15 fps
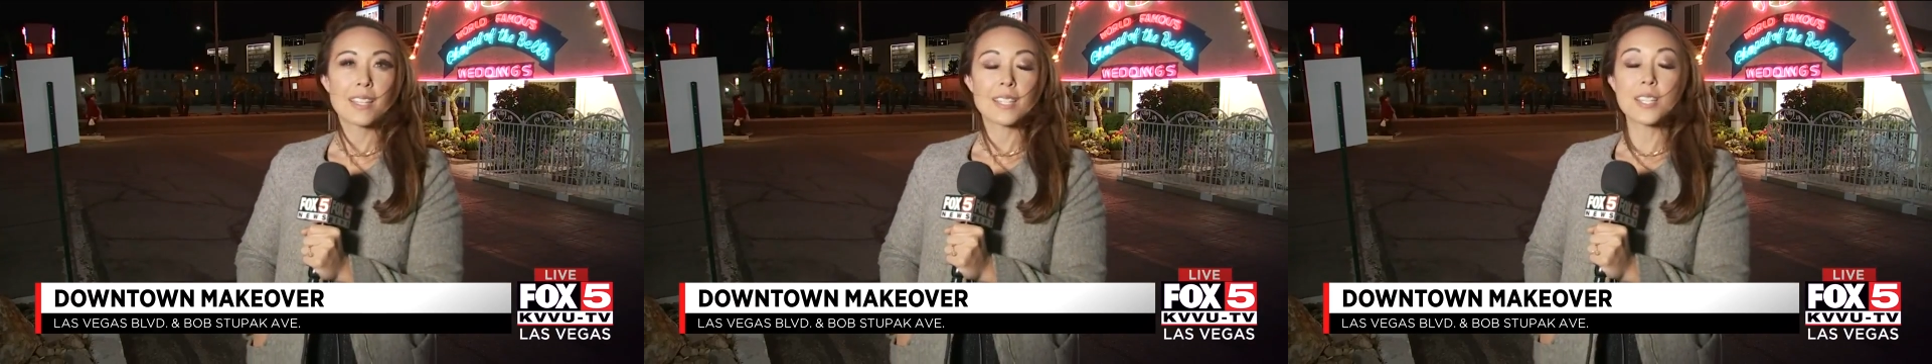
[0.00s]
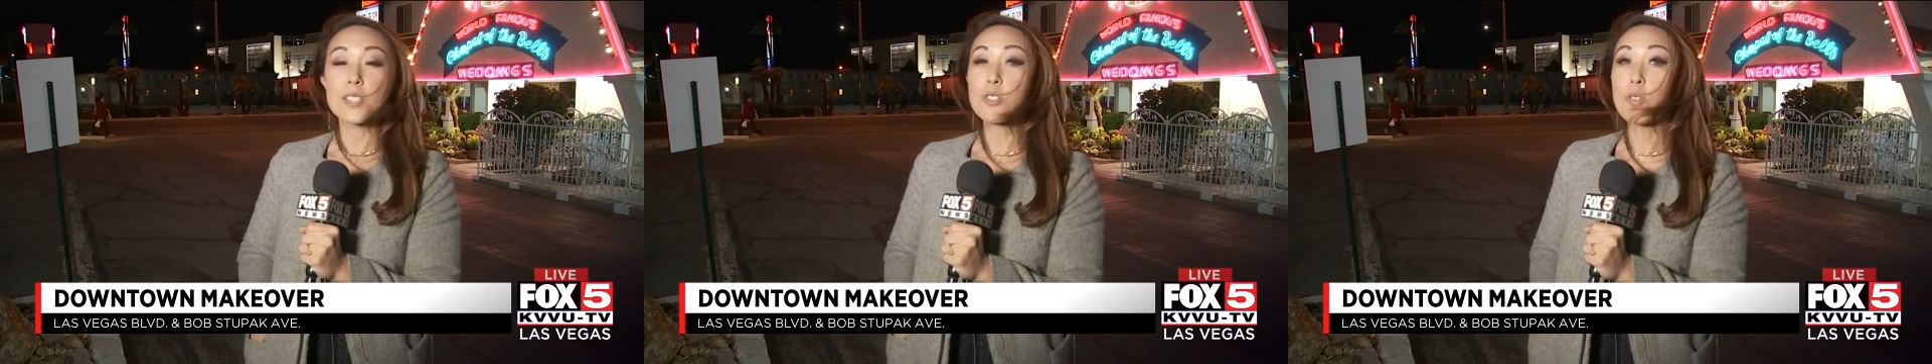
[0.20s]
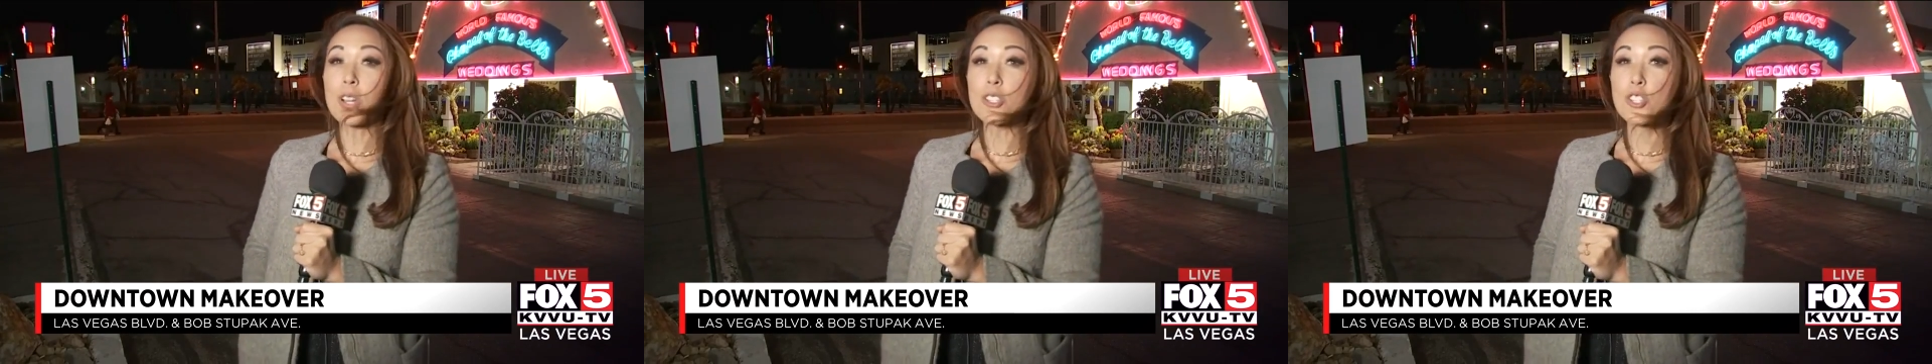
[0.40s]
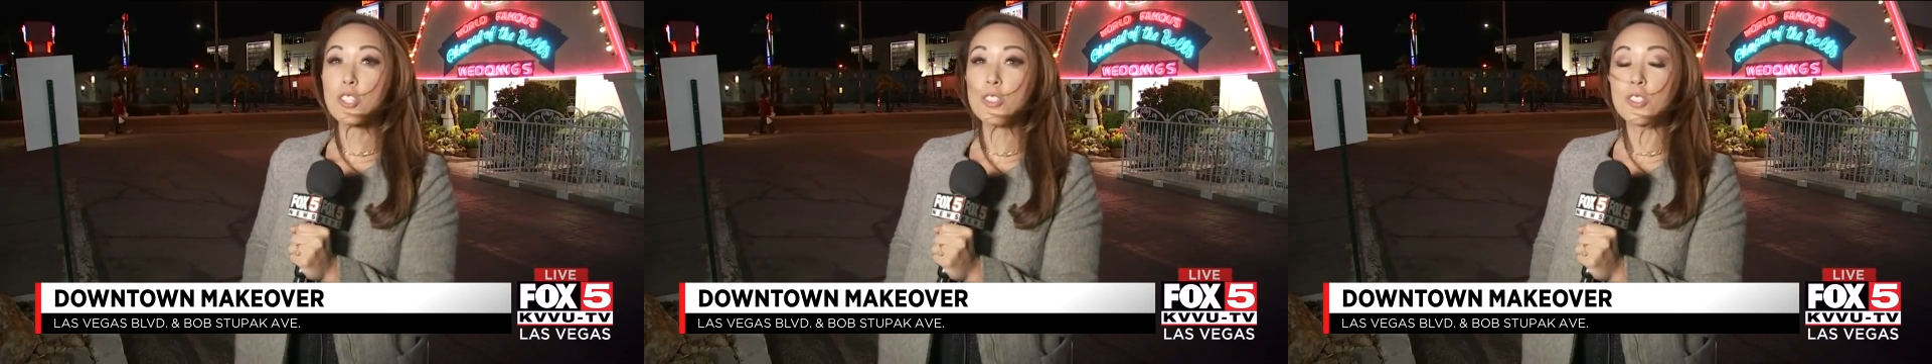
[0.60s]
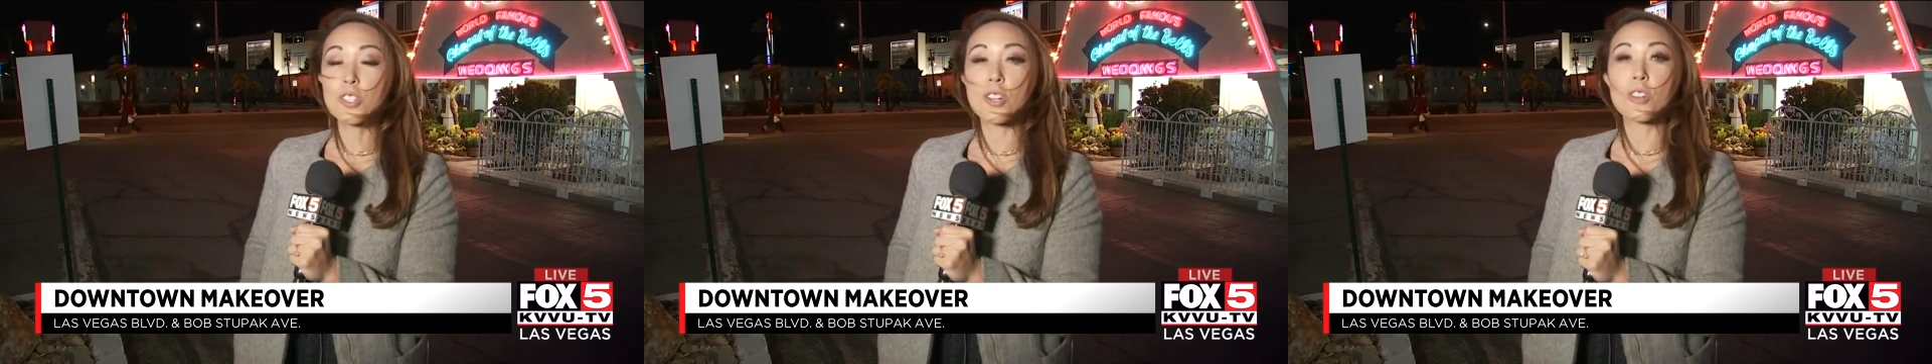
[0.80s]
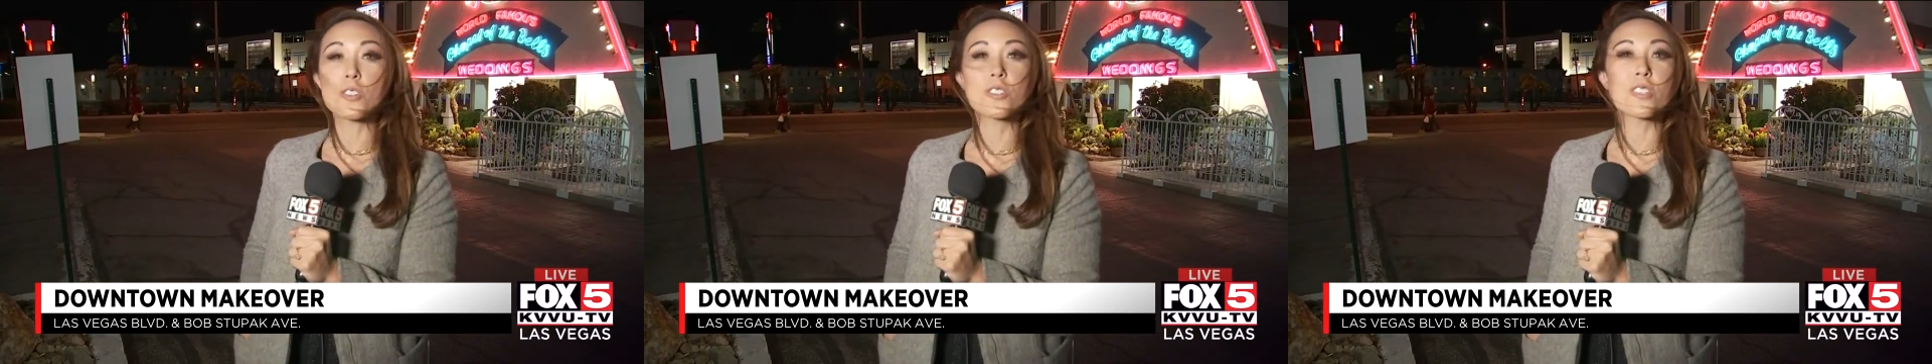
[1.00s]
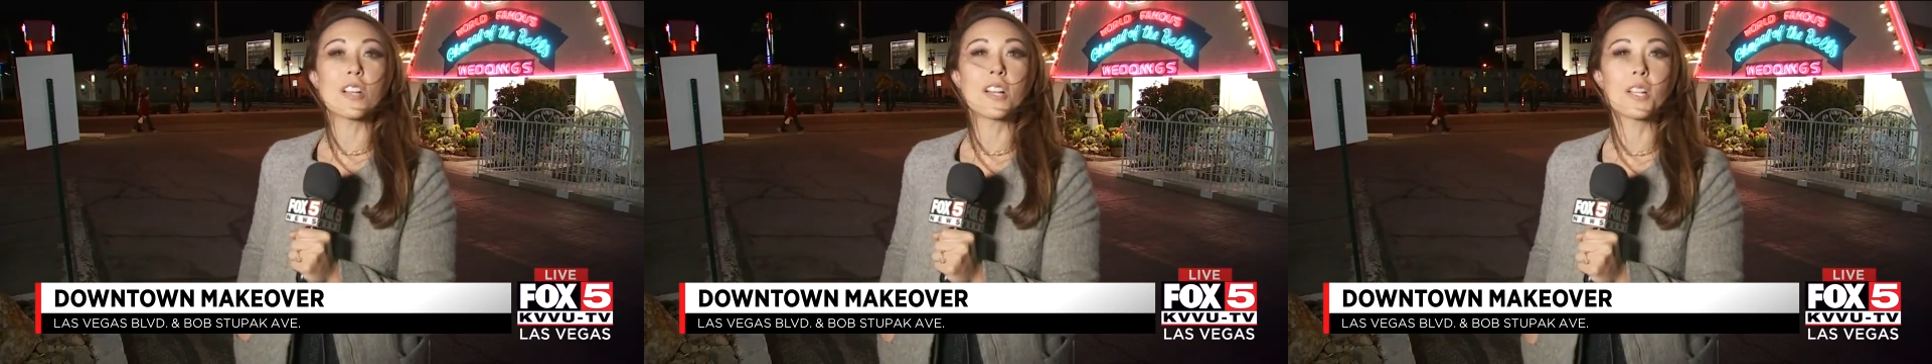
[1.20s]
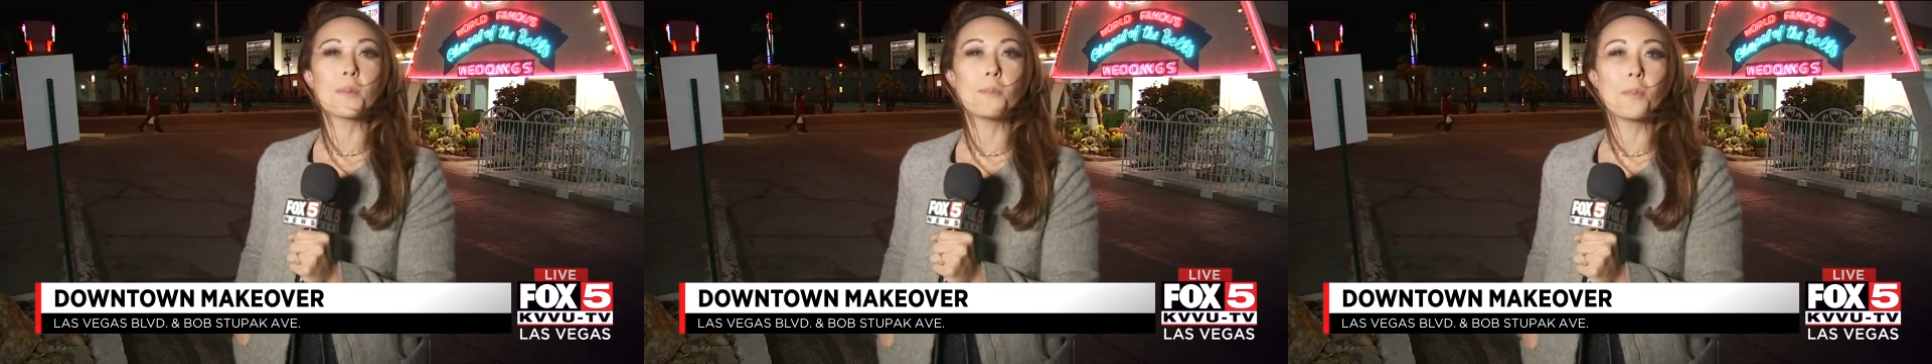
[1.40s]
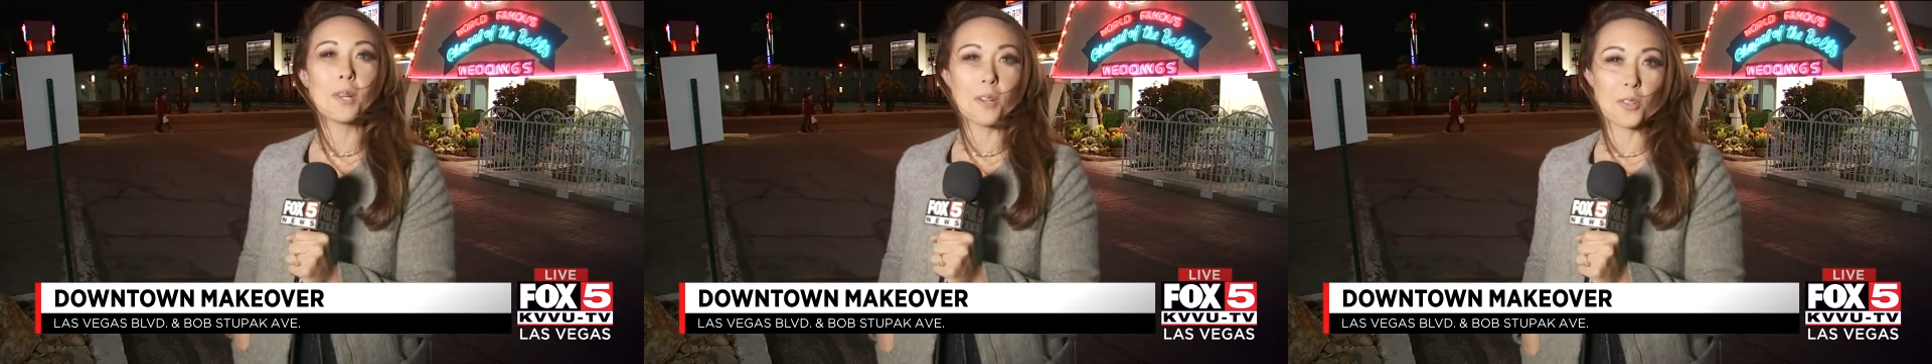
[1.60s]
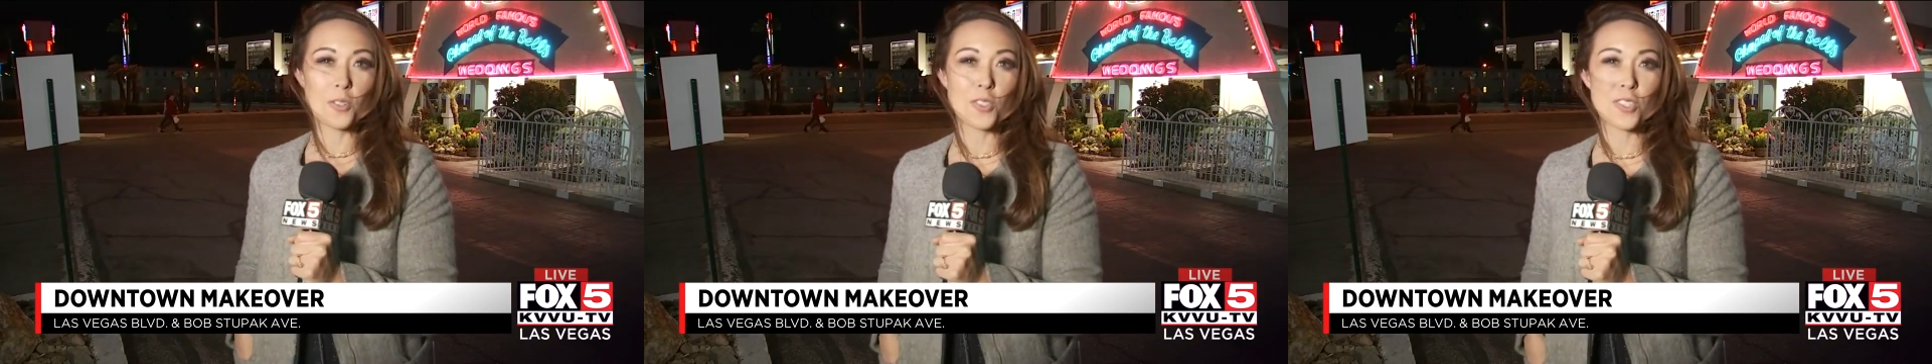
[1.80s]
Construction starts on
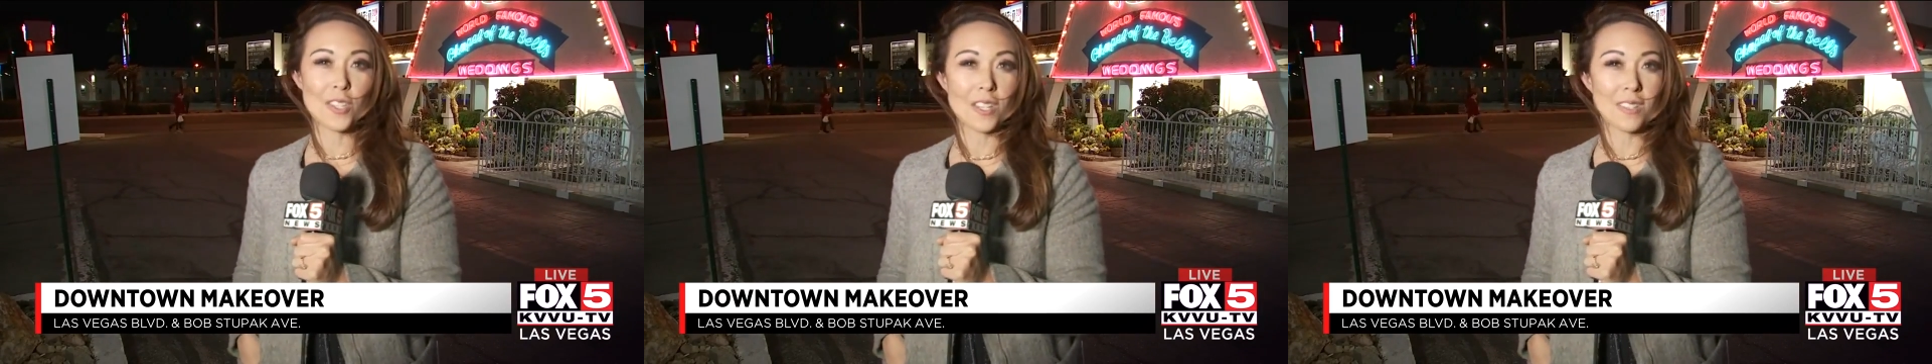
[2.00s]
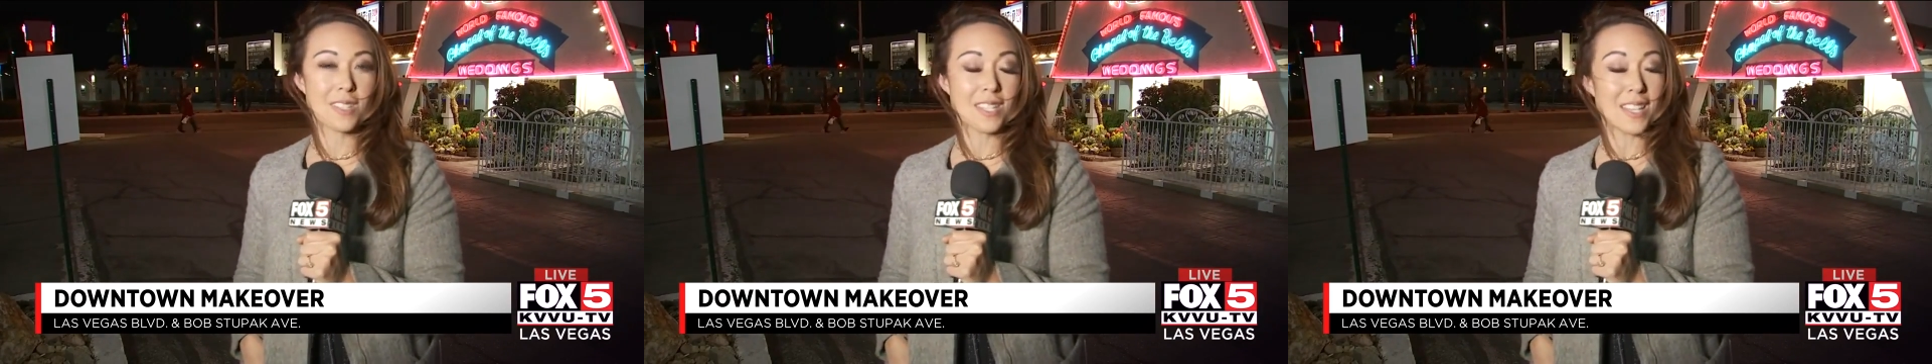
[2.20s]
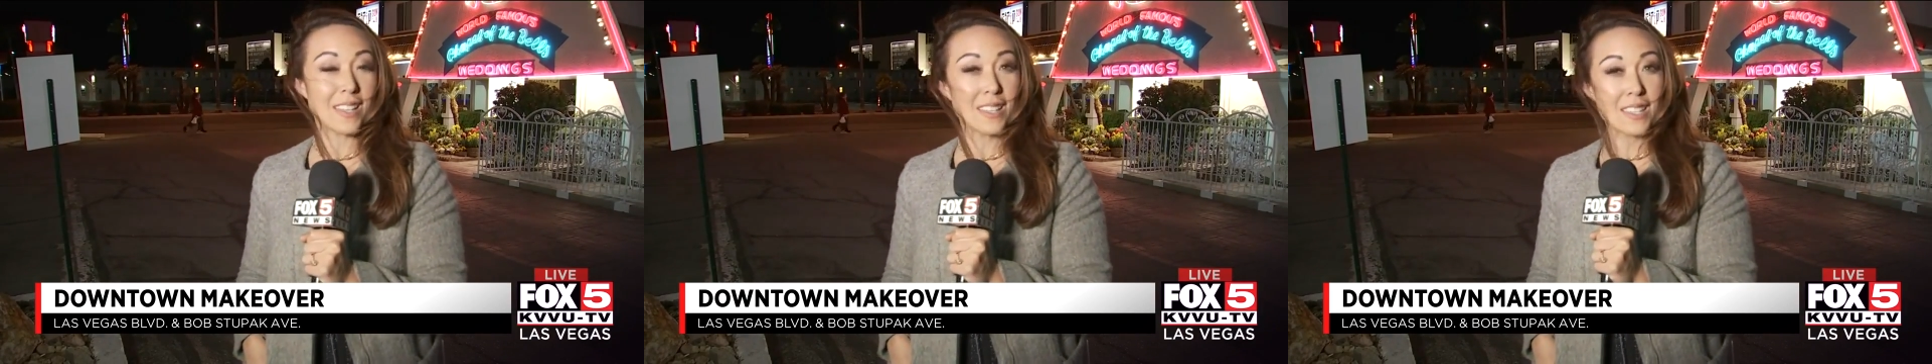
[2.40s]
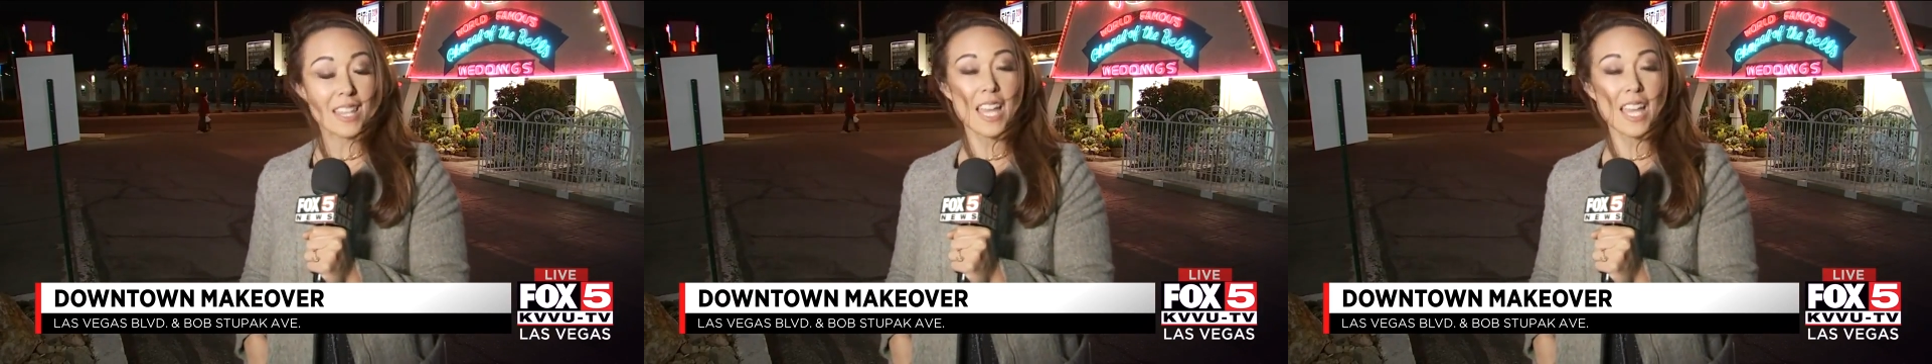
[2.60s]
March 16th